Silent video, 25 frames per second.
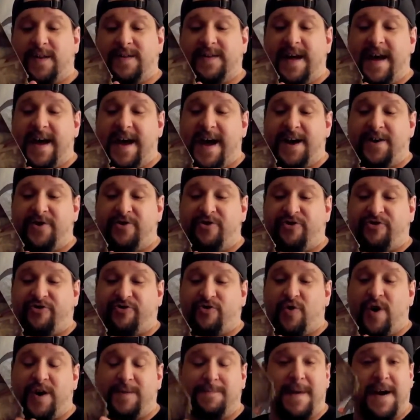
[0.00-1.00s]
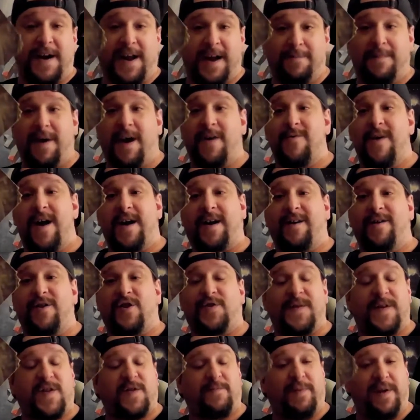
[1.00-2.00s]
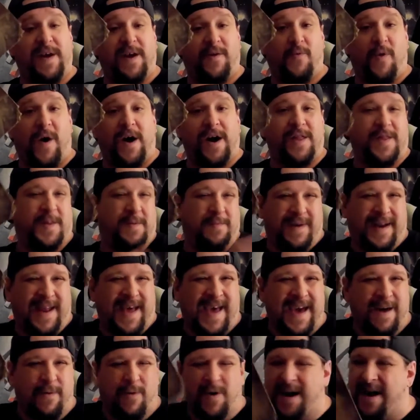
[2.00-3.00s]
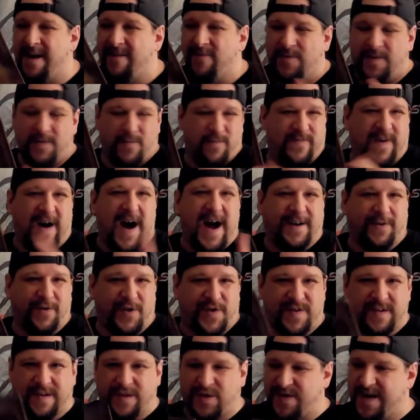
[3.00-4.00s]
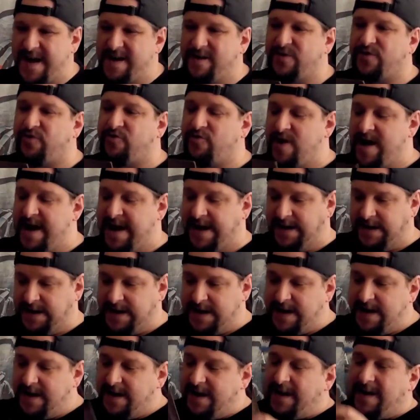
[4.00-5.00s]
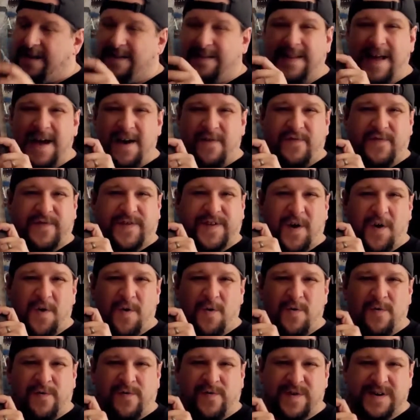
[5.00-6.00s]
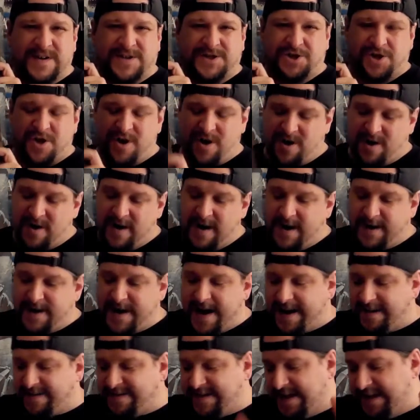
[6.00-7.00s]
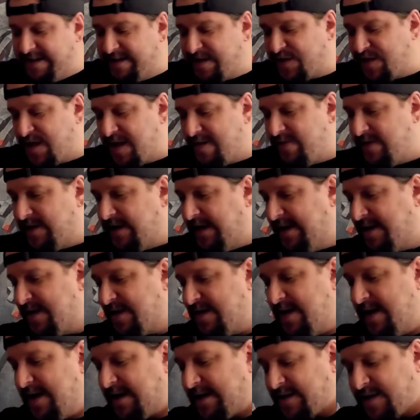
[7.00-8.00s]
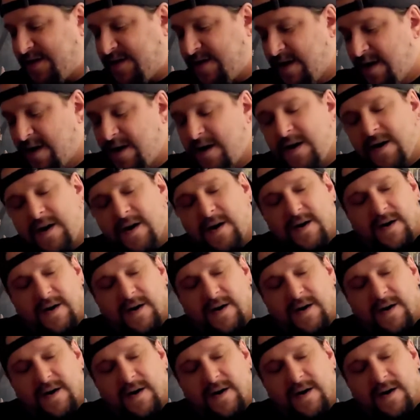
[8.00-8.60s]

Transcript: one day and destroyed many of my records? This being one of them, but hey, whatever, the vinyl still sounds great. Left Overture, 1976.